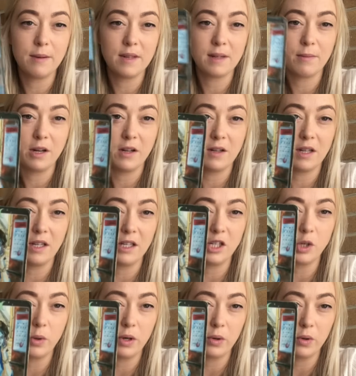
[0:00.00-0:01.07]
somebody who can
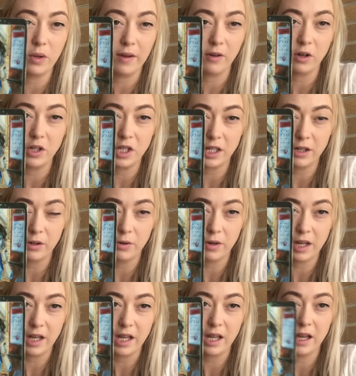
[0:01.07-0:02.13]
do it all. They've got dinner
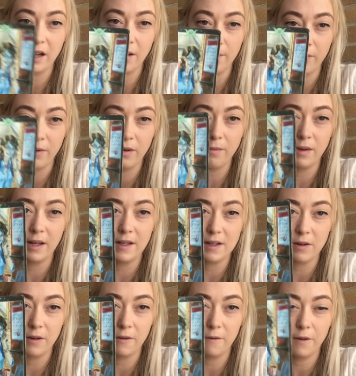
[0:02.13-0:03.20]
cooking here, appointments, they're
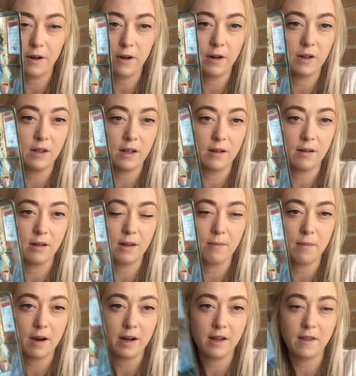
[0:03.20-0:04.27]
on the phone, they're, they're
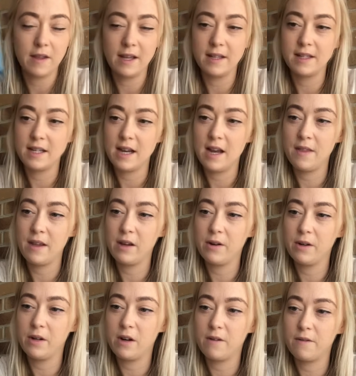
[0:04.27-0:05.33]
marking things down, they've got a
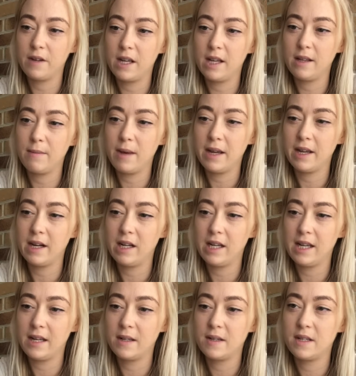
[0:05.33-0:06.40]
coffee, they're making a
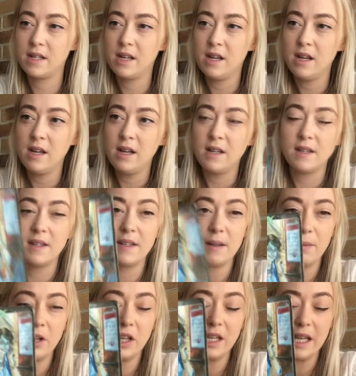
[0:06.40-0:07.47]
list. This is
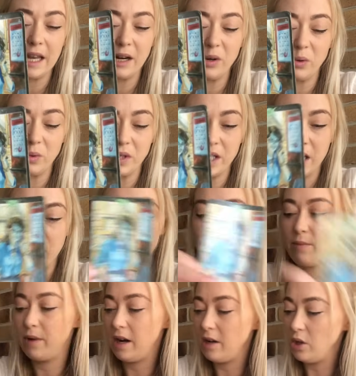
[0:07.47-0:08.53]
someone who can get it all done. And
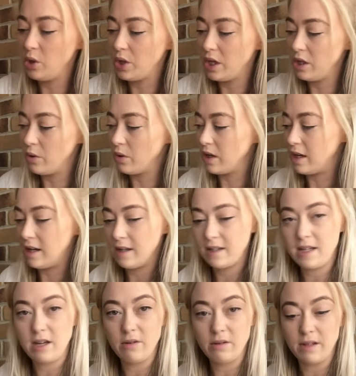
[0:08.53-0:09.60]
when I look at your cards
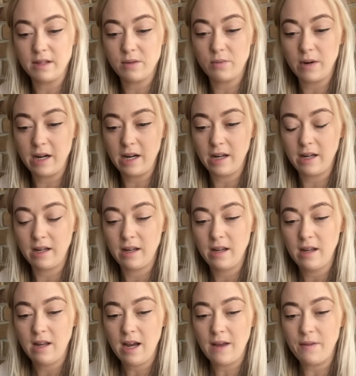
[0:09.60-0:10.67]
here in this reading
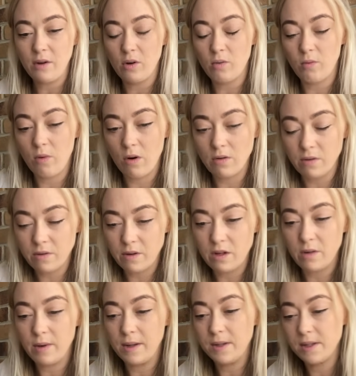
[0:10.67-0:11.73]
and the growth that
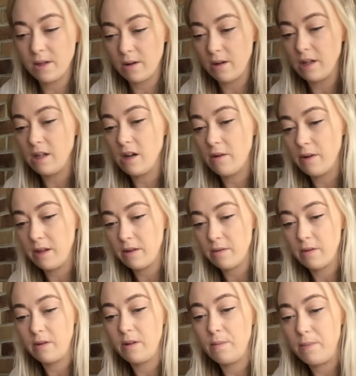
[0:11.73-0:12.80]
you are slowly going
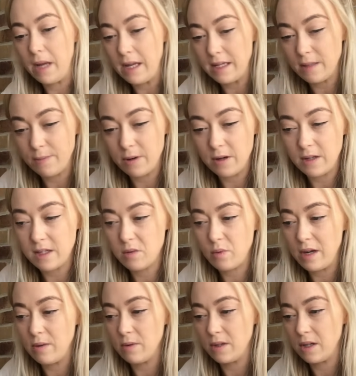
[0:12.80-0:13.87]
through, the Bee Spirit,
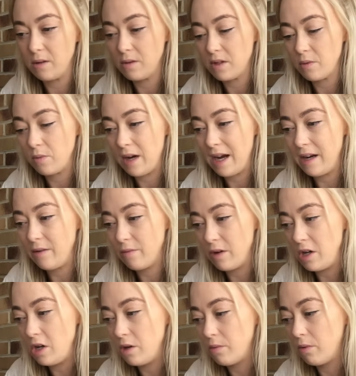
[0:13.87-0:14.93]
sweet results await,
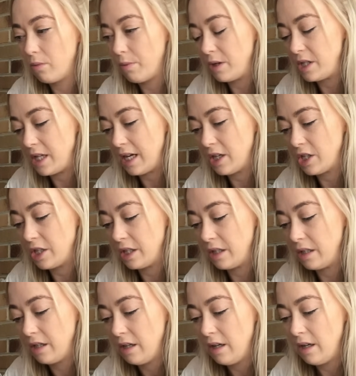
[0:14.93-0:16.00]
renewal, protection,
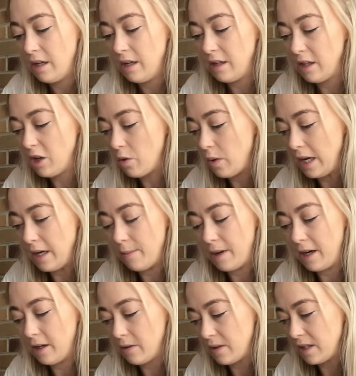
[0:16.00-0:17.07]
the Queen of
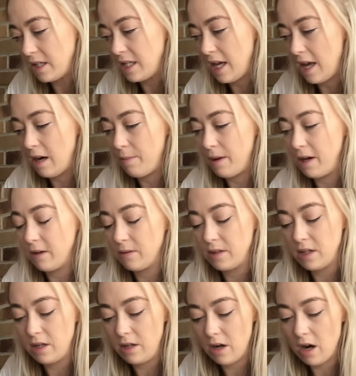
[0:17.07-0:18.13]
Pentacles, the Ten of Pentacles,
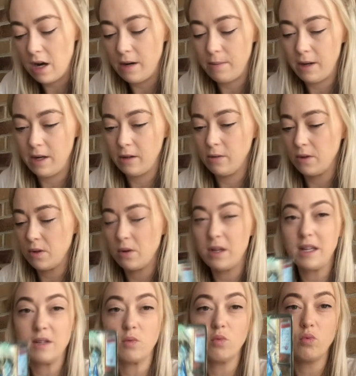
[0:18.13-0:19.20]
the Nine of Pentacles, all
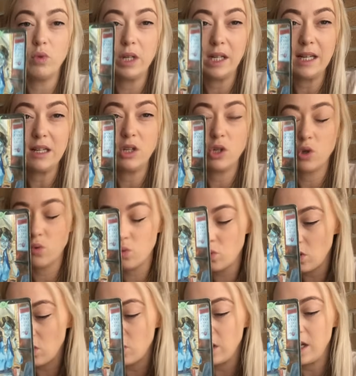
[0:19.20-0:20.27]
these are really
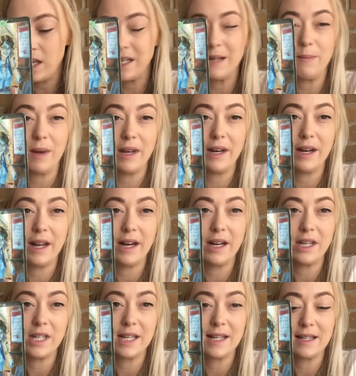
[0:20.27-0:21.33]
strong independent
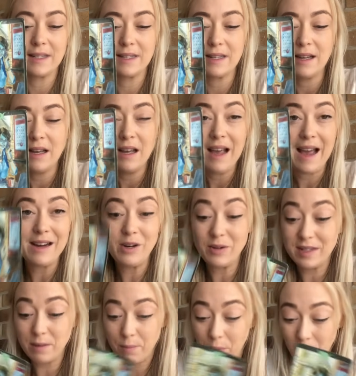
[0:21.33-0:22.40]
energies, and you're
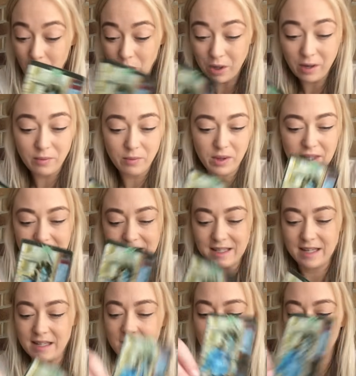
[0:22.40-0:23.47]
supported with that
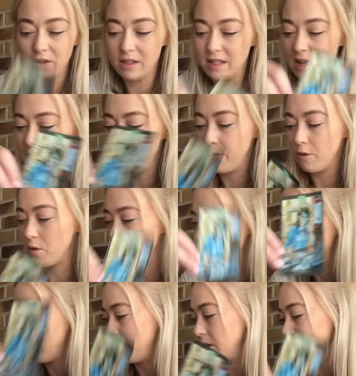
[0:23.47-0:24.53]
Six of Wands, that Four of
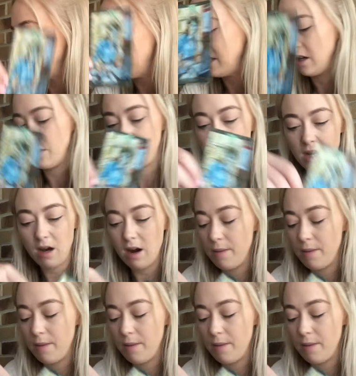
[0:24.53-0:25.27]
Wands, you know, with the High